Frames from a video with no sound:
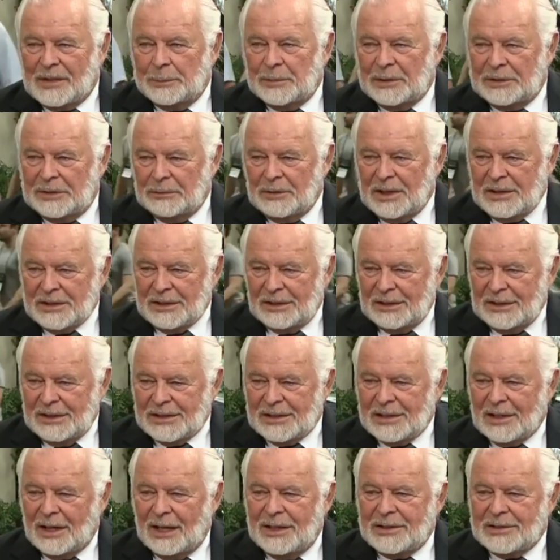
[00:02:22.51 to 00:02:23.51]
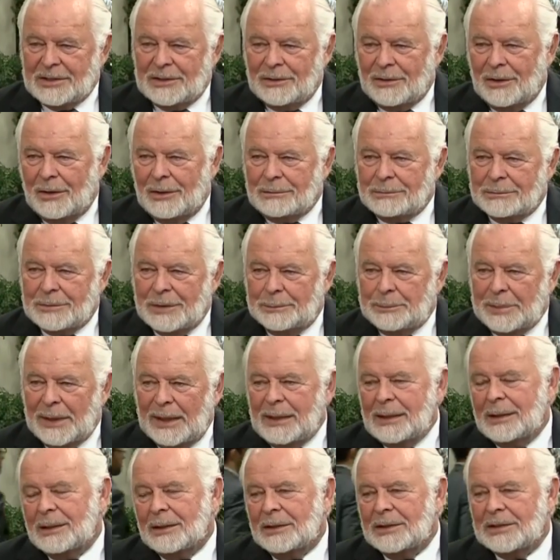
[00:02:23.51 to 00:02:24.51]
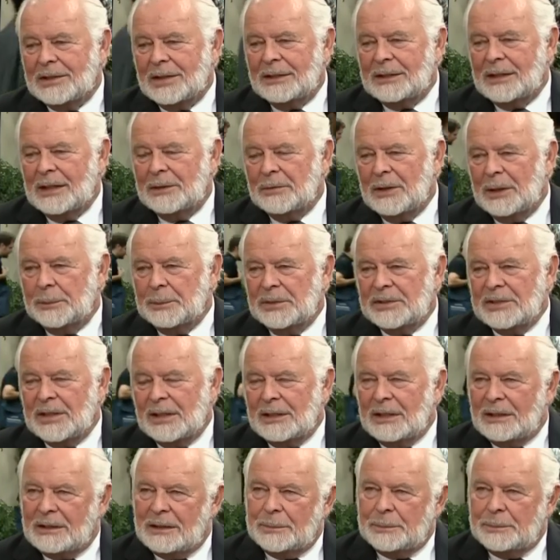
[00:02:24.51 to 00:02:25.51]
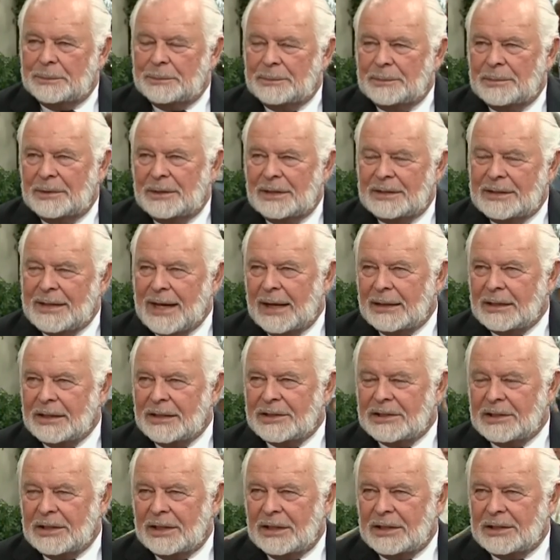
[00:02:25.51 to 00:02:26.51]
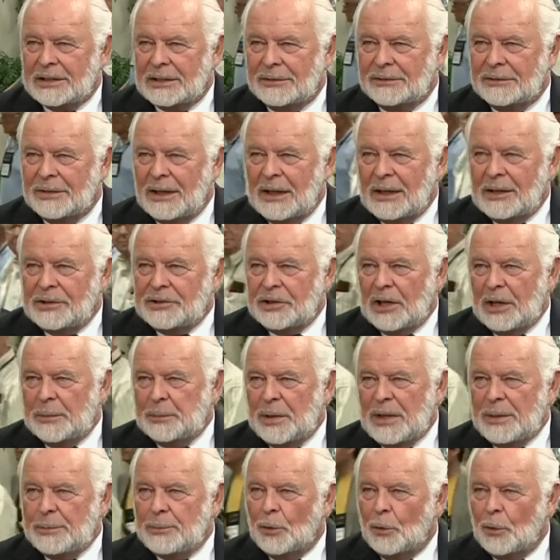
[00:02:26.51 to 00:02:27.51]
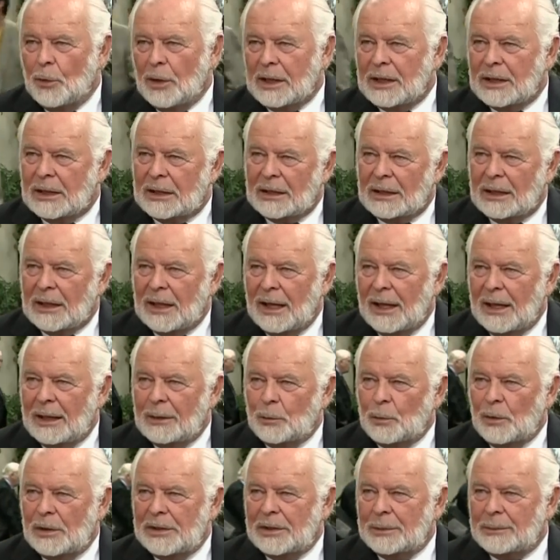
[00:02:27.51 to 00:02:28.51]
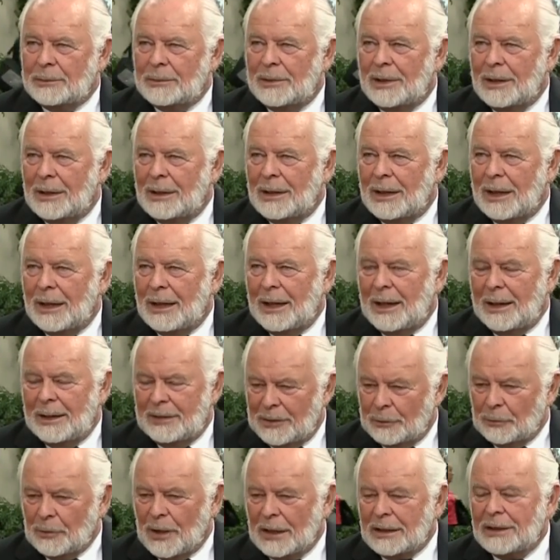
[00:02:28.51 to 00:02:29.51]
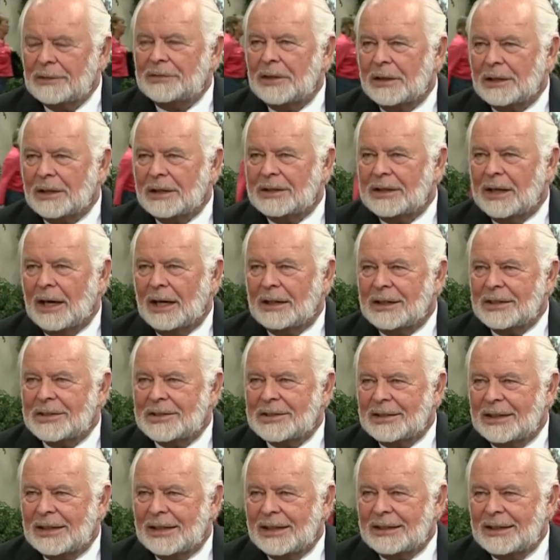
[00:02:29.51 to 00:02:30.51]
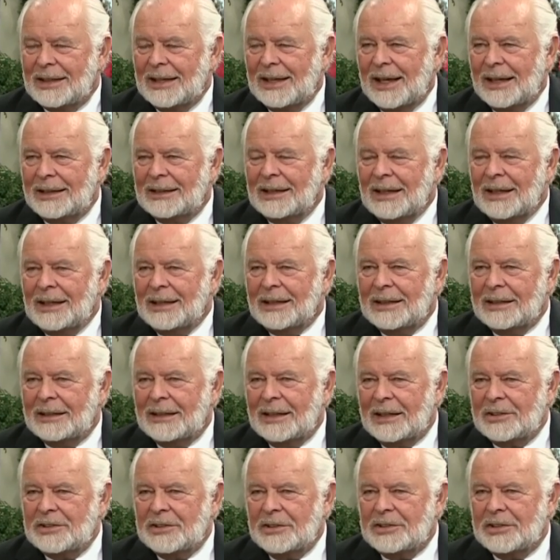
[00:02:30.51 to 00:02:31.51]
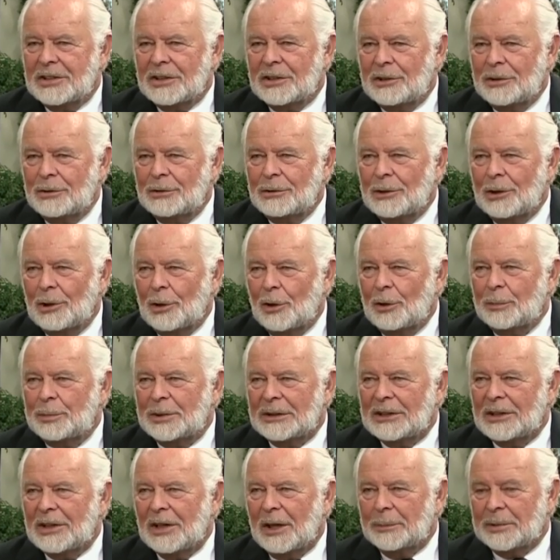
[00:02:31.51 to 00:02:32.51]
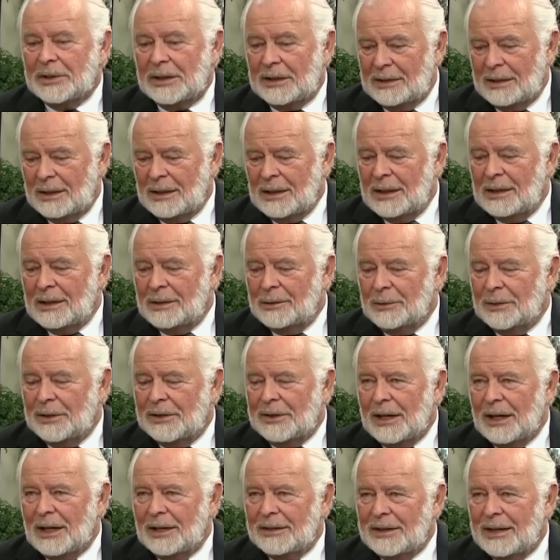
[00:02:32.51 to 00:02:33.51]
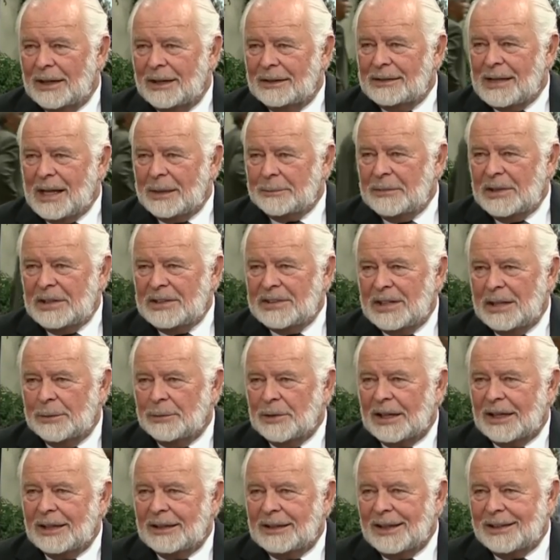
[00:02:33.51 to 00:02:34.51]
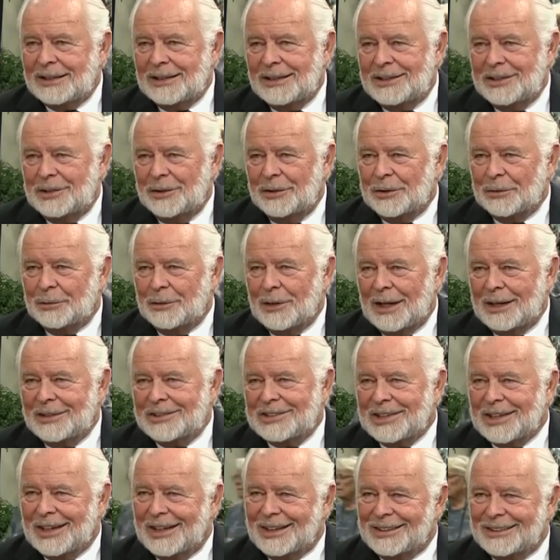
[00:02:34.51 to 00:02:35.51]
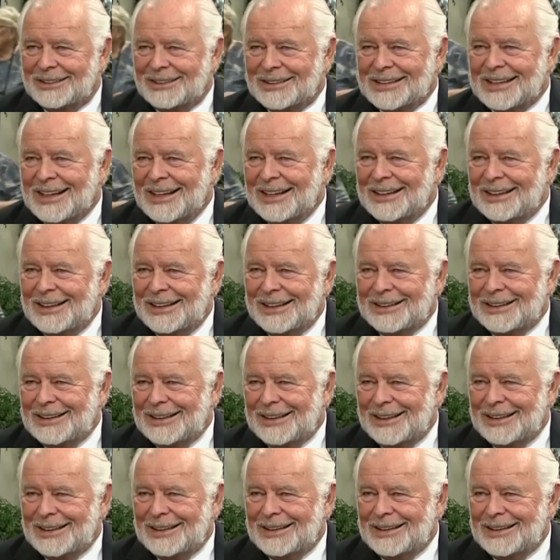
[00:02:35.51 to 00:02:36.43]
But the rest of these guys are all bankers, and they represented the dynasties of J.P. Morgan and William and the Rockefeller dynasty, and they had connections to Kuhn Loeb and Company that were there, and that means they were connected to the Rothschilds in